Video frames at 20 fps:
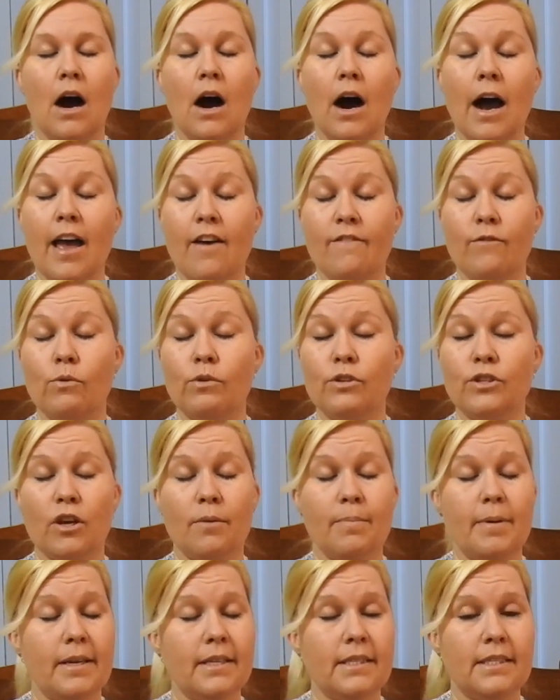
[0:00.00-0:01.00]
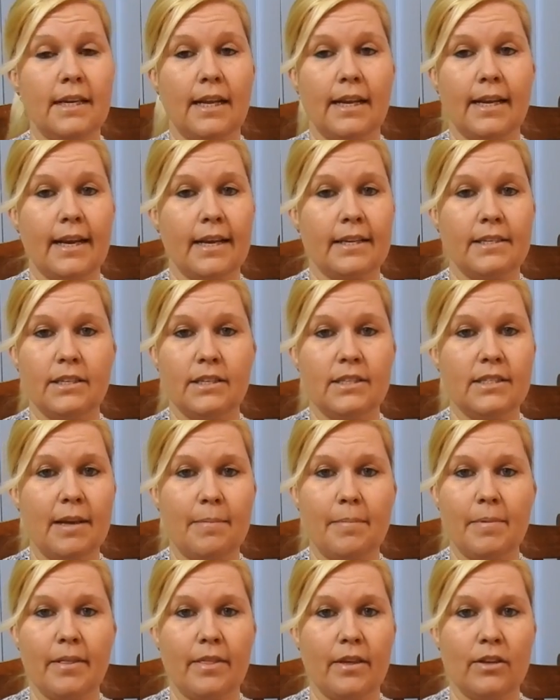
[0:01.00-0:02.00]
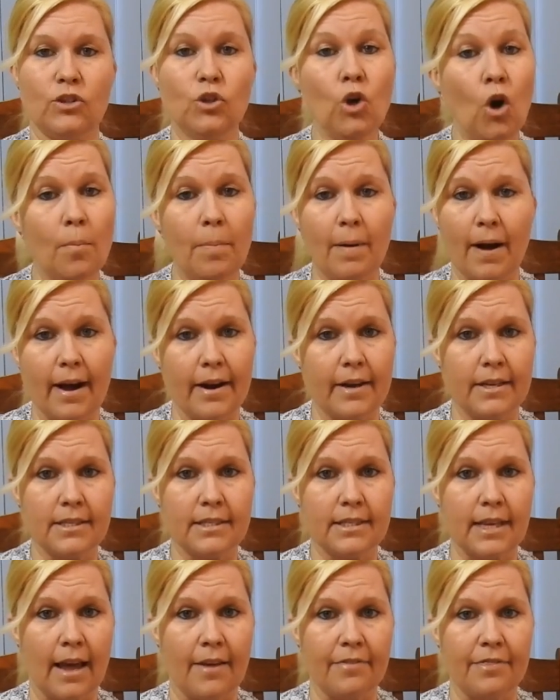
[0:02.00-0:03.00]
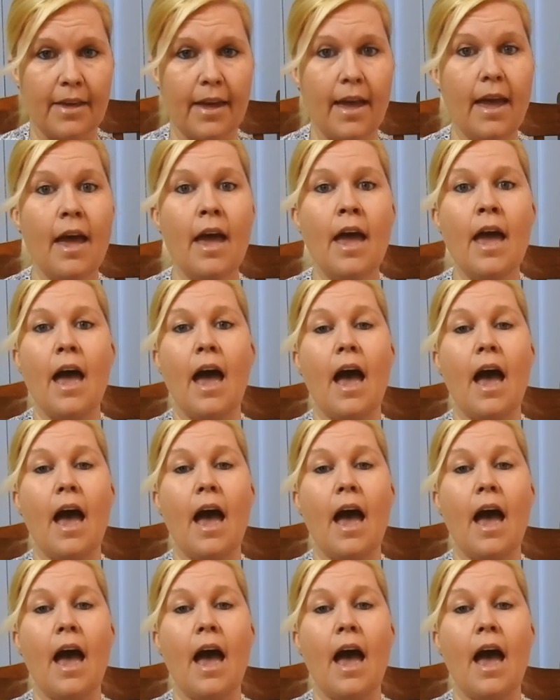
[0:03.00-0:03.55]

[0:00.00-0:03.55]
I have also been selling it to some of the top artists out there